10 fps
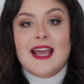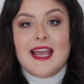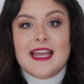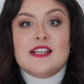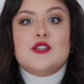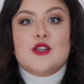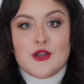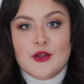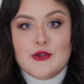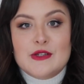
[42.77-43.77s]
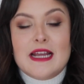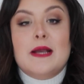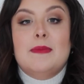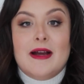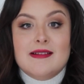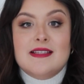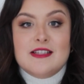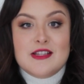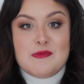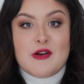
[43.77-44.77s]
is huge in comparison
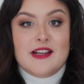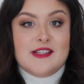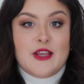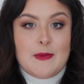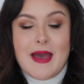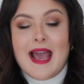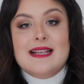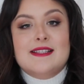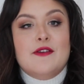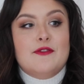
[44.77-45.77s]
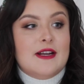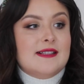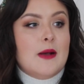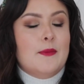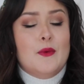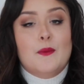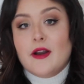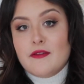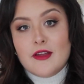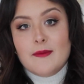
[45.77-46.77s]
to the price that you pay. So for example,
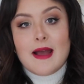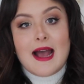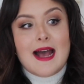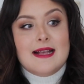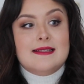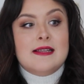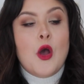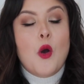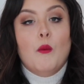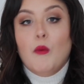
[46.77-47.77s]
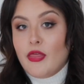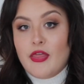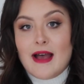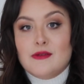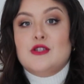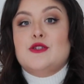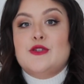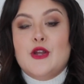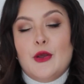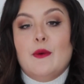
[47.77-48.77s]
one of them has
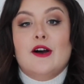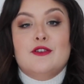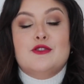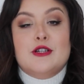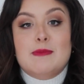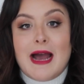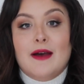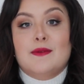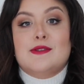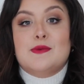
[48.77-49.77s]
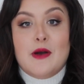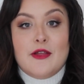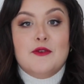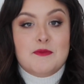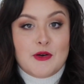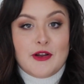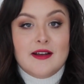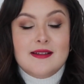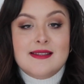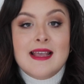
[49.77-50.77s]
£1,200 worth of
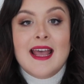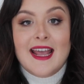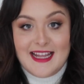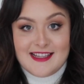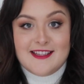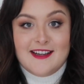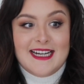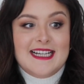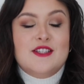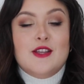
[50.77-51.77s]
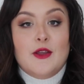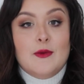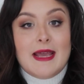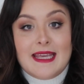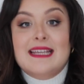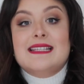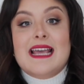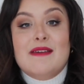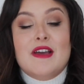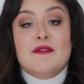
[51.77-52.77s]
products inside, so you're making a
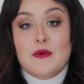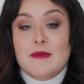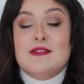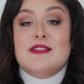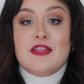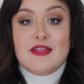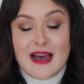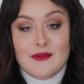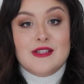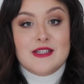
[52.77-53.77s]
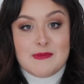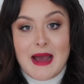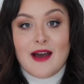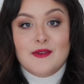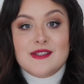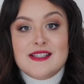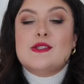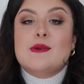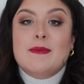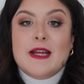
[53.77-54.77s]
saving of almost £1,000.
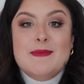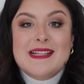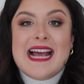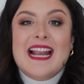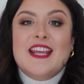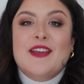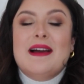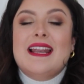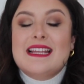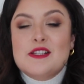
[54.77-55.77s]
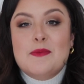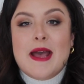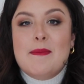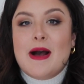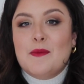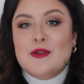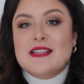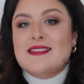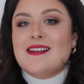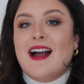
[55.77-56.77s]
So I'm going to be telling you a little bit about what's
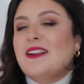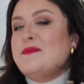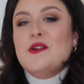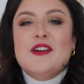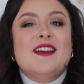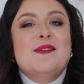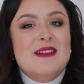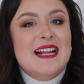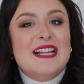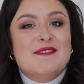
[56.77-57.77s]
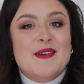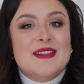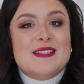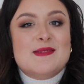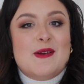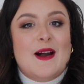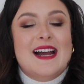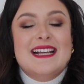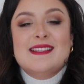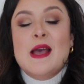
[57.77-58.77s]
inside. I'm not going to completely ruin the
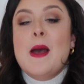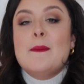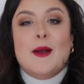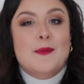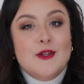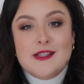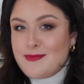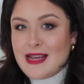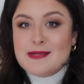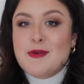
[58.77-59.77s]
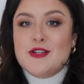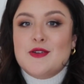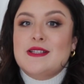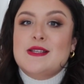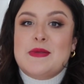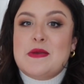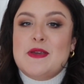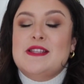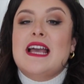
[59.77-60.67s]
surprise, but I want you to make smart choices with your beauty